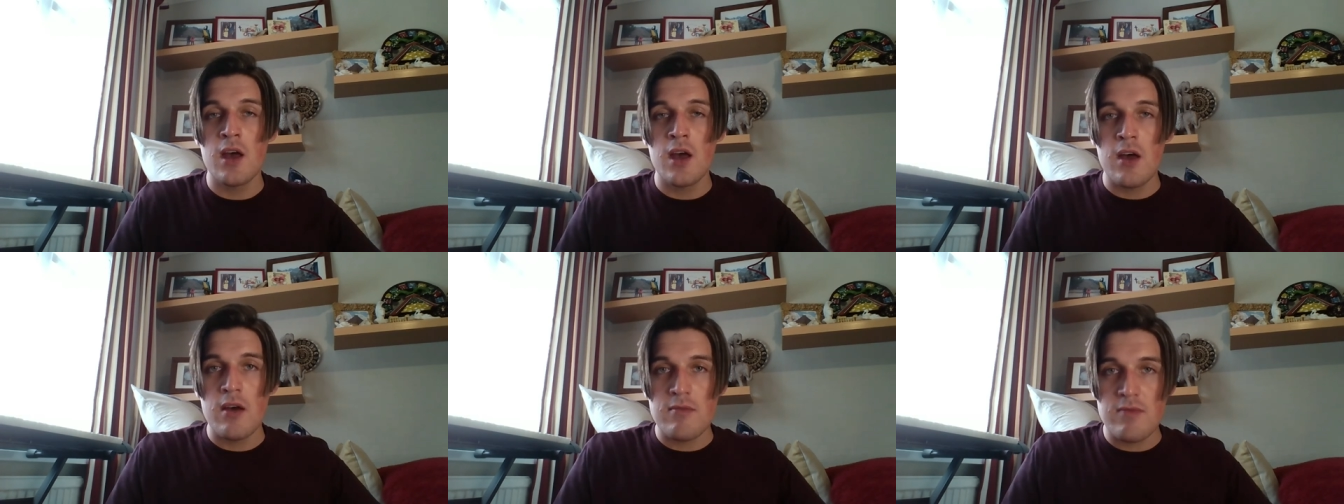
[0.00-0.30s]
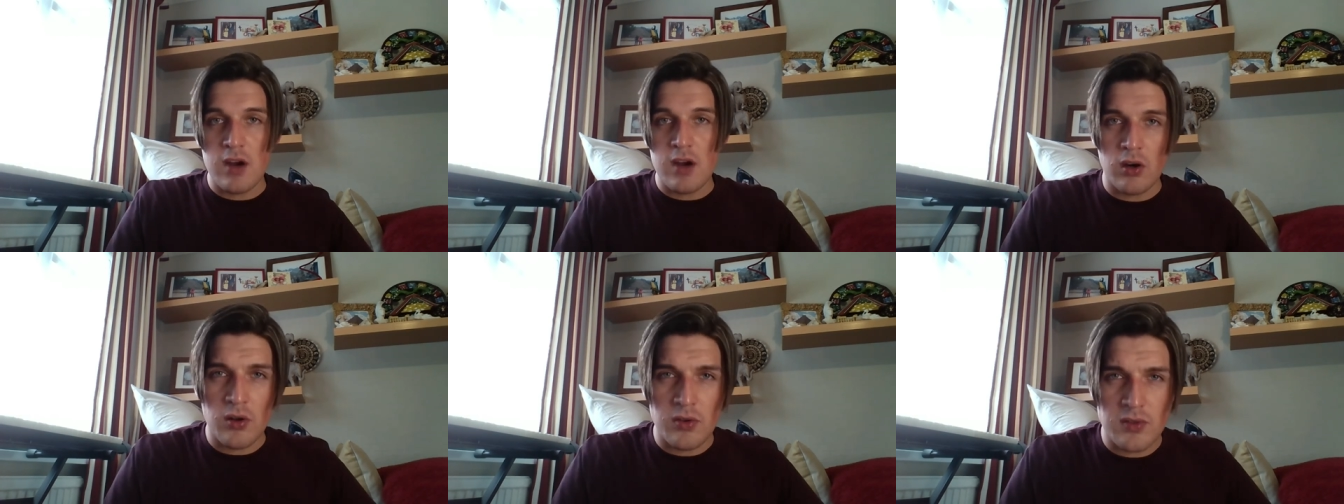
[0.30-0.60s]

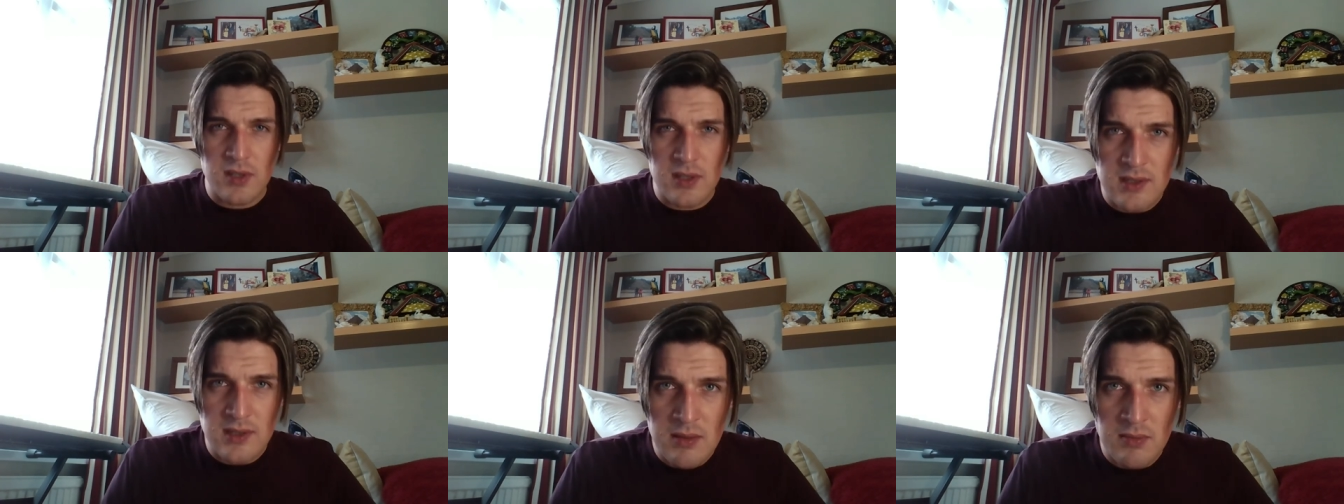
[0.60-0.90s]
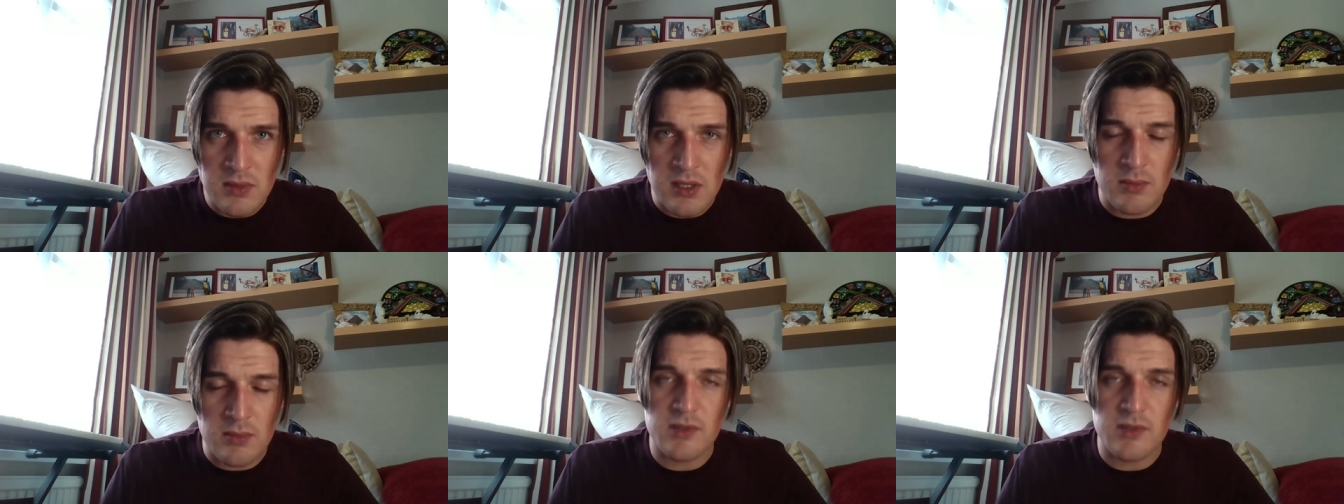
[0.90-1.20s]
very often,
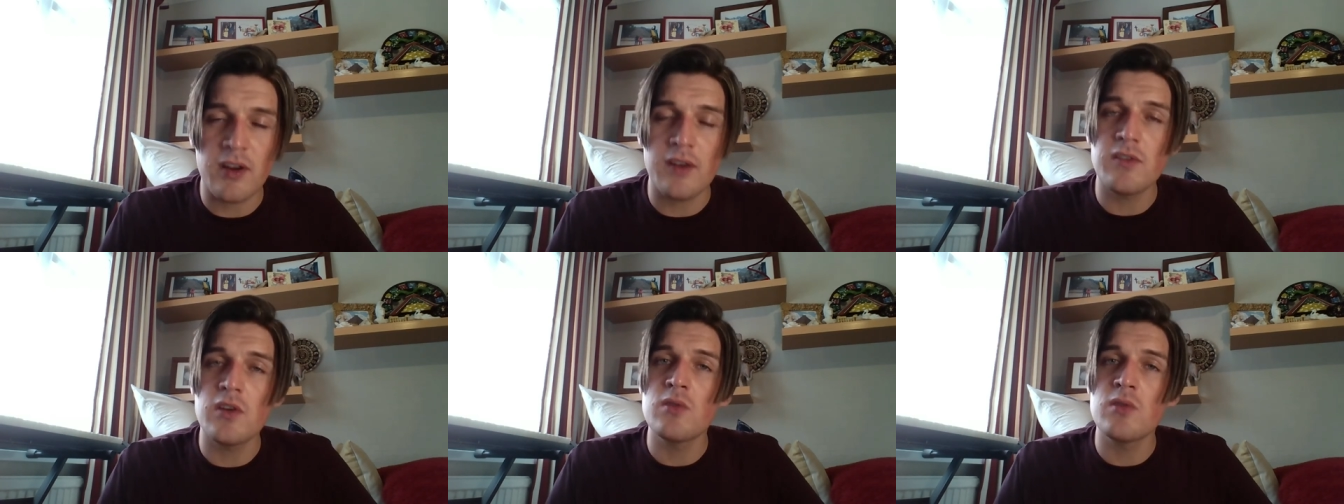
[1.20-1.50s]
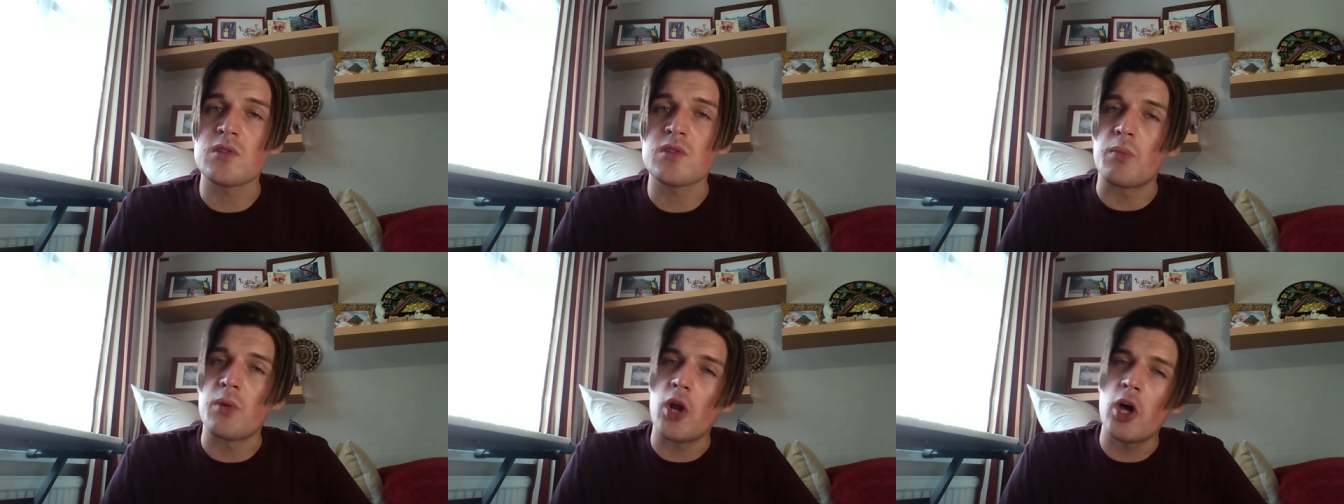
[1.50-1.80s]
sometimes if I've used
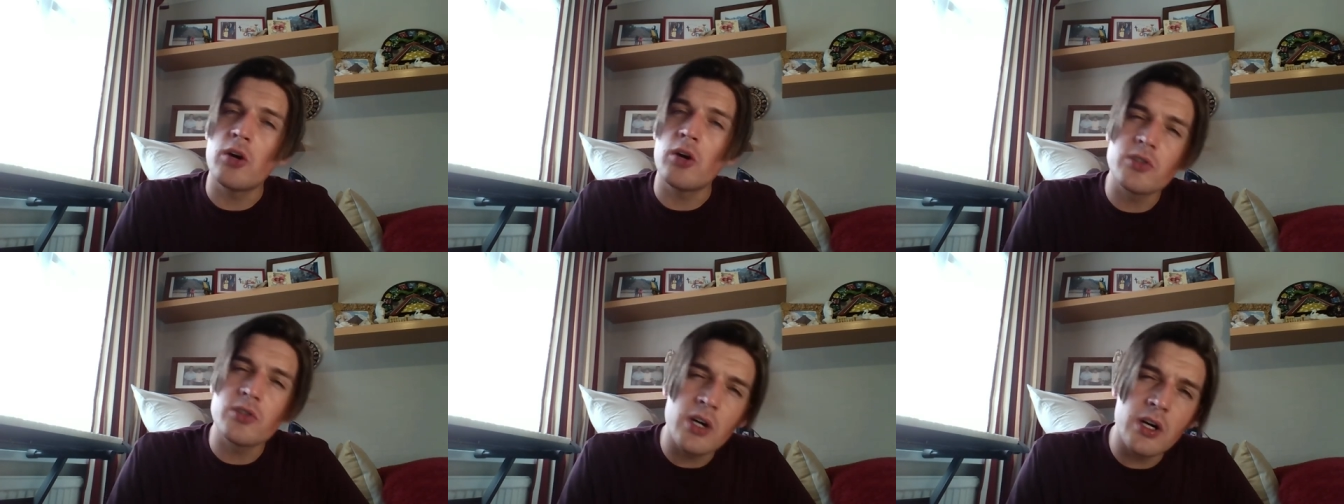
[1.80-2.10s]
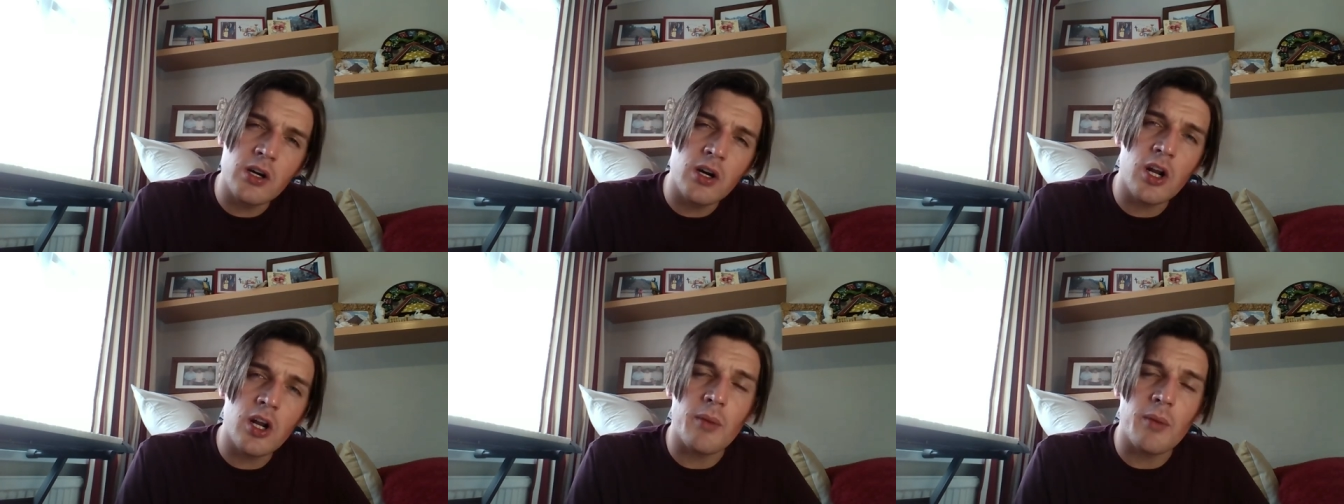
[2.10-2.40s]
a blow
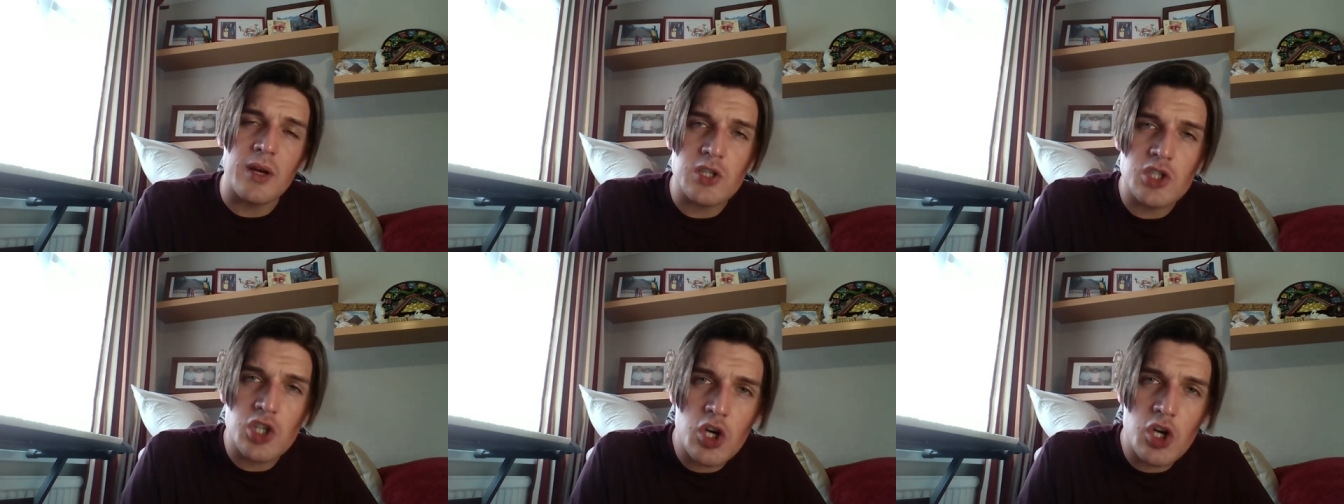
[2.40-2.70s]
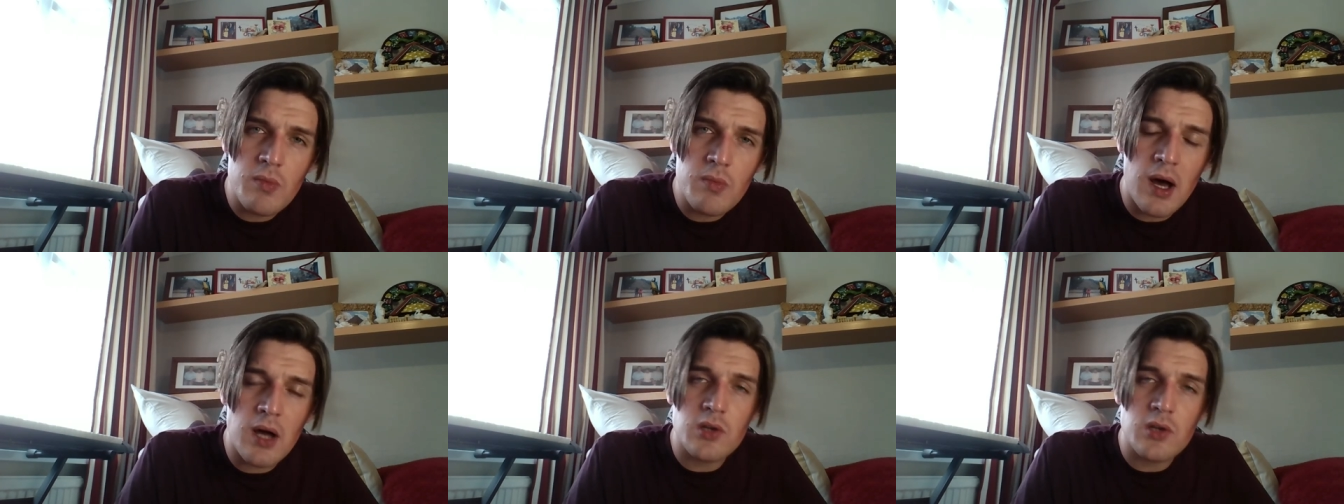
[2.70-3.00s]
dryer a little bit too
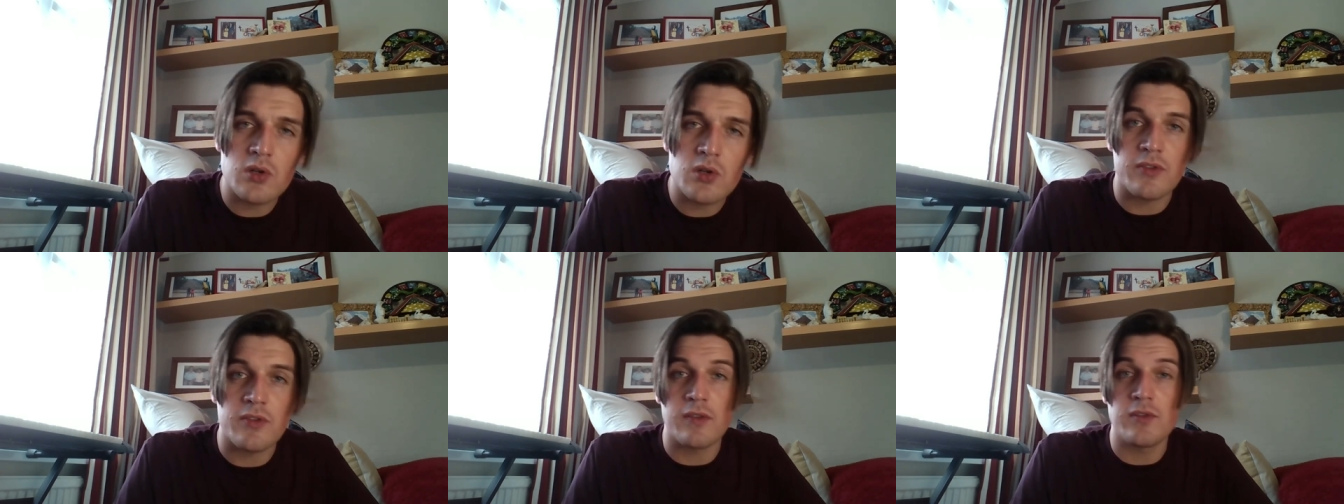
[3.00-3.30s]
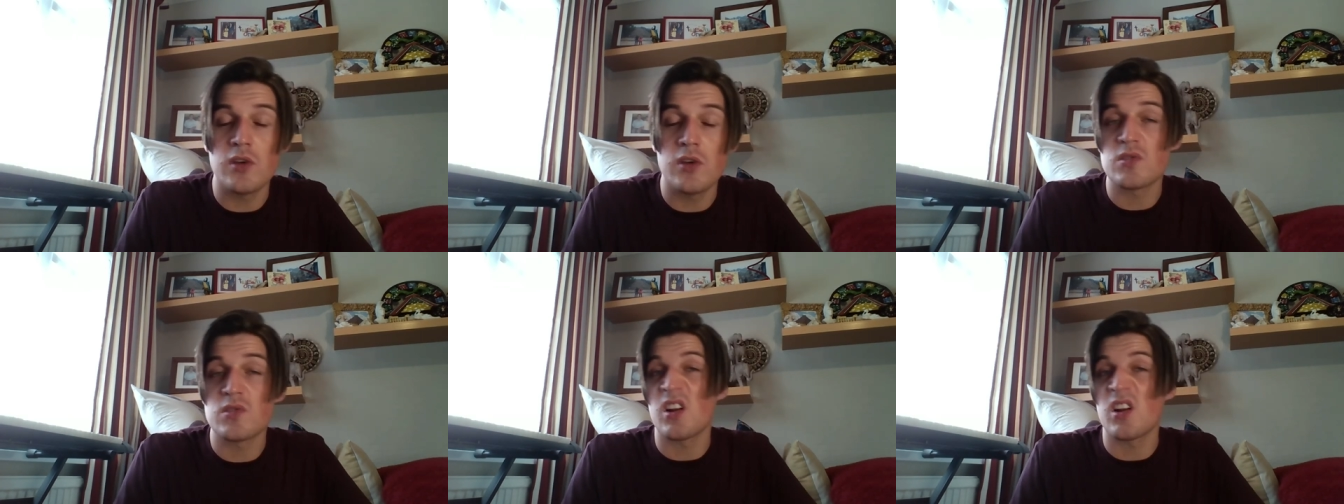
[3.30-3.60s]
much or if I've
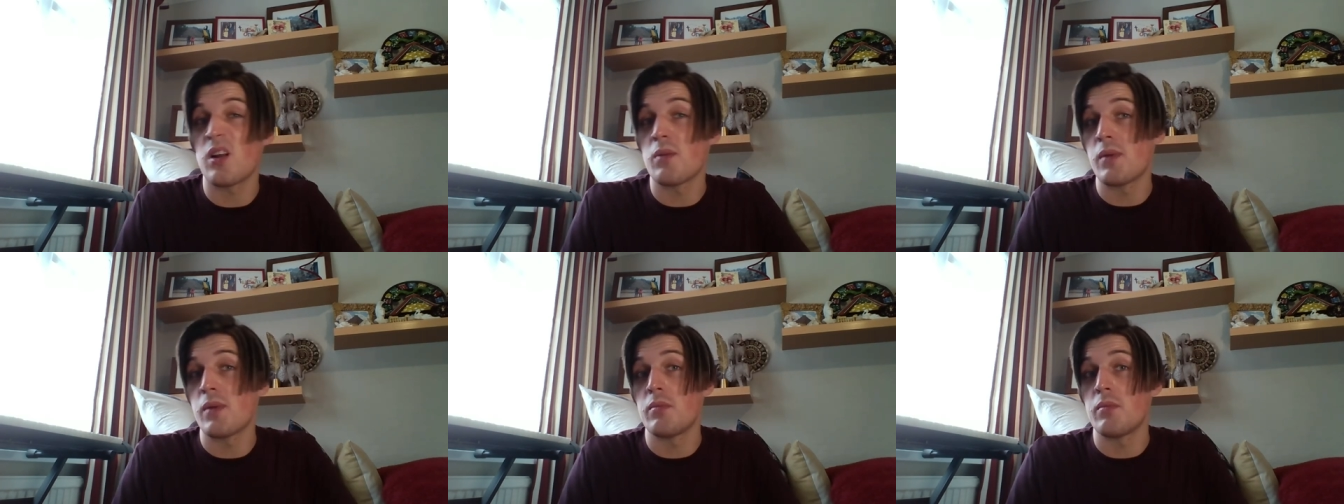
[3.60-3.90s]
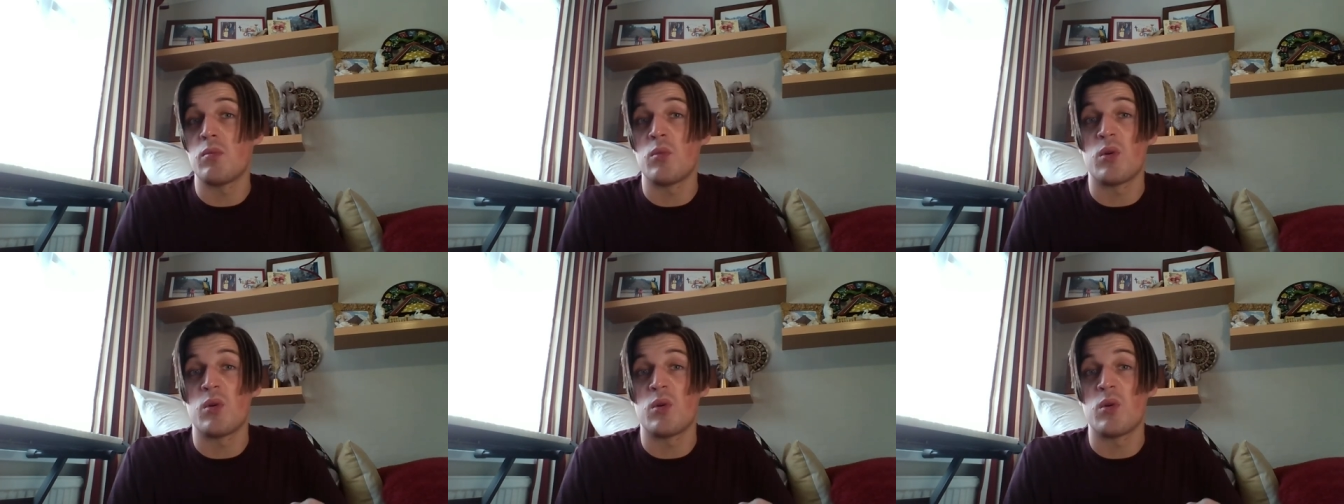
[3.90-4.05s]
used a little bit